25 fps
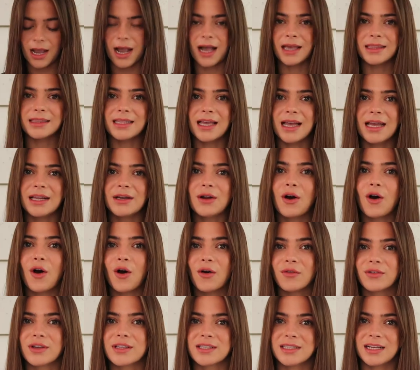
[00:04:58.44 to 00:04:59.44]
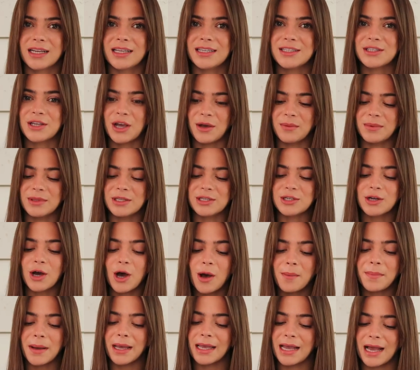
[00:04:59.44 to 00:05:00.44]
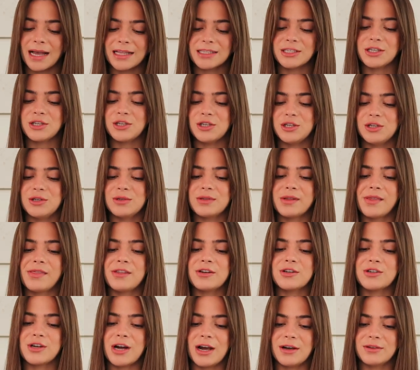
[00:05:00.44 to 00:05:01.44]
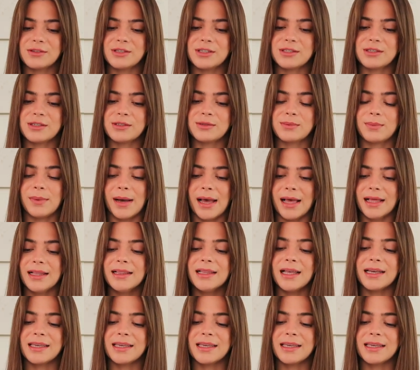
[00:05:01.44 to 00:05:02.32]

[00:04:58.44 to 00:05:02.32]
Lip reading: And then obviously to go with the top, I had to choose the trousers as well.